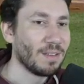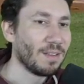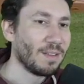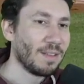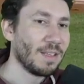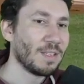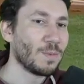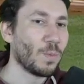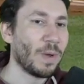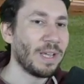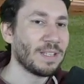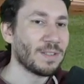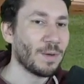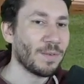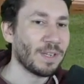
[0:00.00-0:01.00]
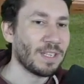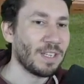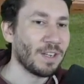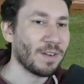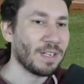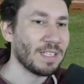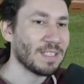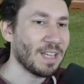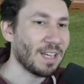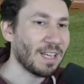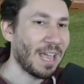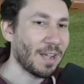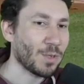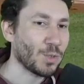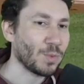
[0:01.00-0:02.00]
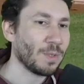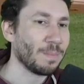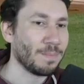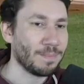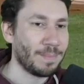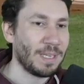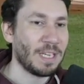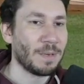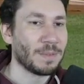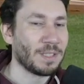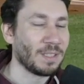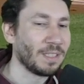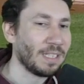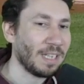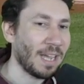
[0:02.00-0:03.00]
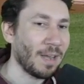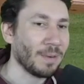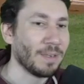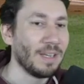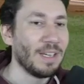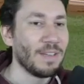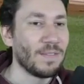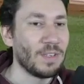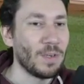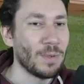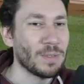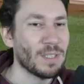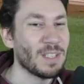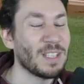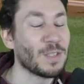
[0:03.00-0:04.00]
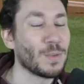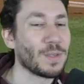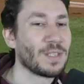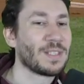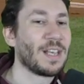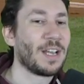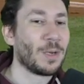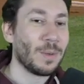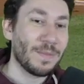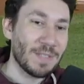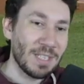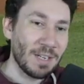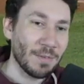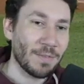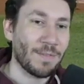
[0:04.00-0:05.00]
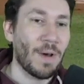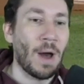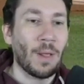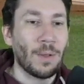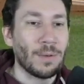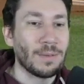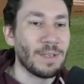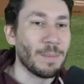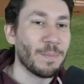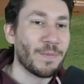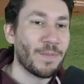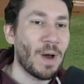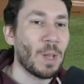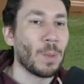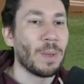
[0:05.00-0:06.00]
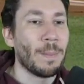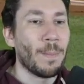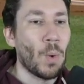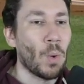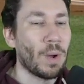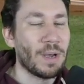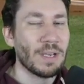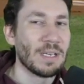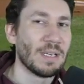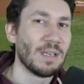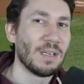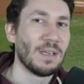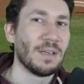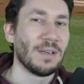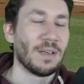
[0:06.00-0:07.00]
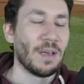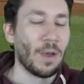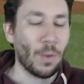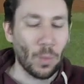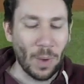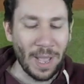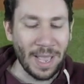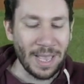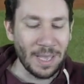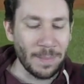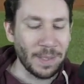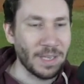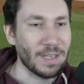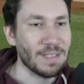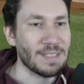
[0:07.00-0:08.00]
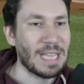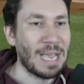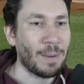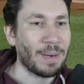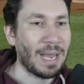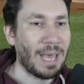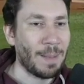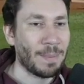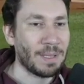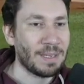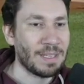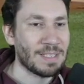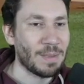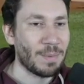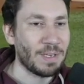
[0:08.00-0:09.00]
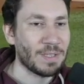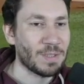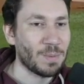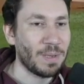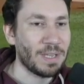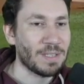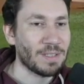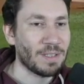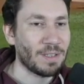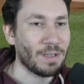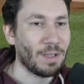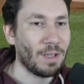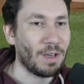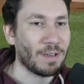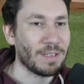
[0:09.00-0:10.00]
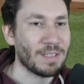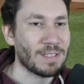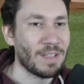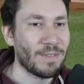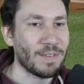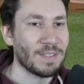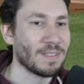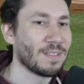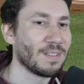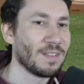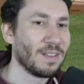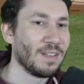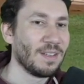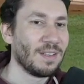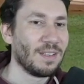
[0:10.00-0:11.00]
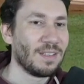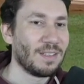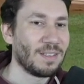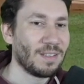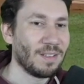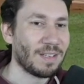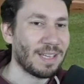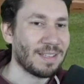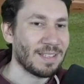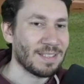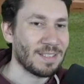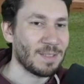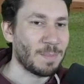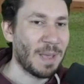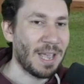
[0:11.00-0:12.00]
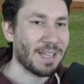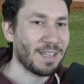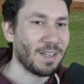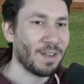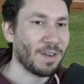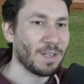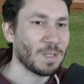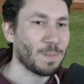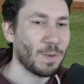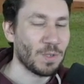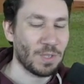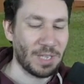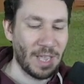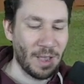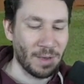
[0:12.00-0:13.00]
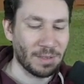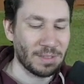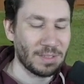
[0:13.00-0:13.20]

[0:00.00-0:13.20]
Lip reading: His weight's over here and he's not actually being able to lean out. If you knew that this was a slider, we've seen it follow it more away, because now what happened is that when he swings, like, oh, his stuff is, look at this. He's back here. He's pushing out.